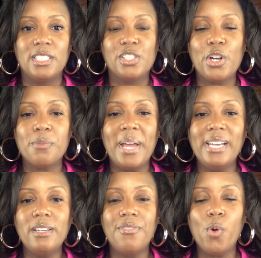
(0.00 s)
Term
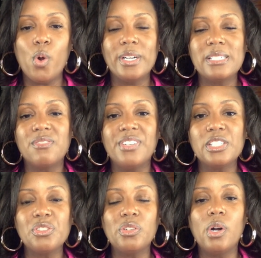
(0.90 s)
84 is
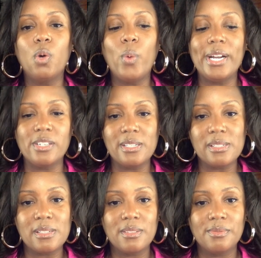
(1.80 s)
fentanyl
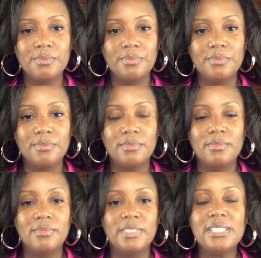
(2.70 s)
awareness.
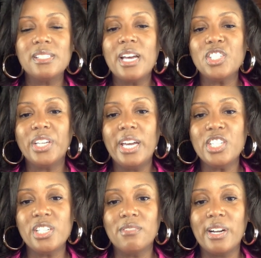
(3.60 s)
This is
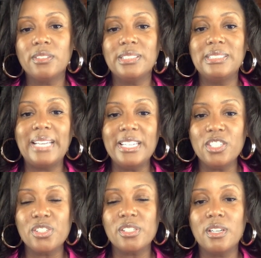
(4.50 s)
education around the
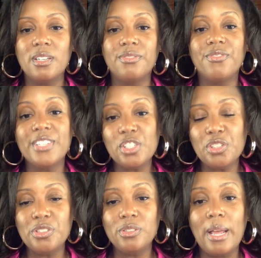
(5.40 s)
dangers of
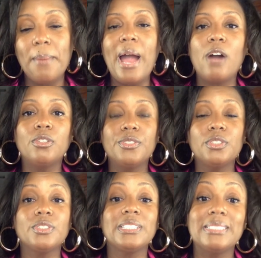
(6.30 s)
fentanyl, a
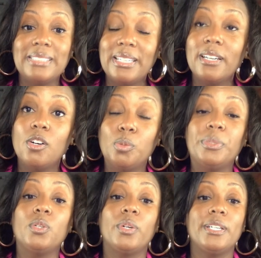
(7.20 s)
powerful synthetic
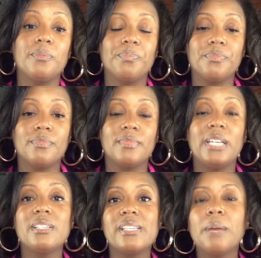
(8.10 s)
opioid.
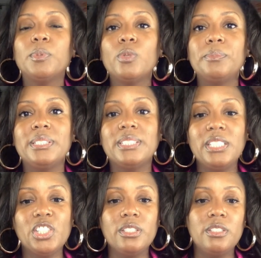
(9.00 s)
An example would be
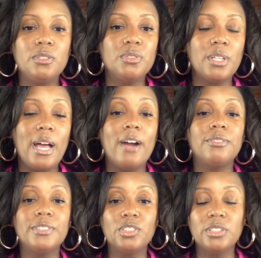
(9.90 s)
teaching youth of how
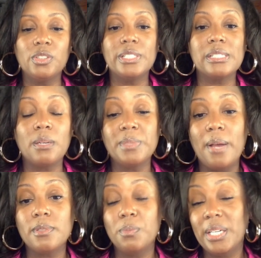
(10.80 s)
fentanyl is
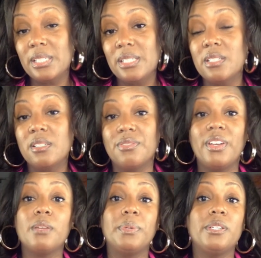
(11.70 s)
sometimes mixed into
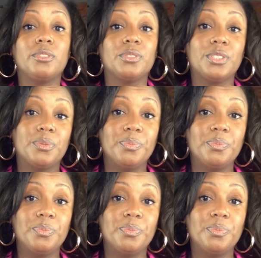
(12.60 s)
fake pills.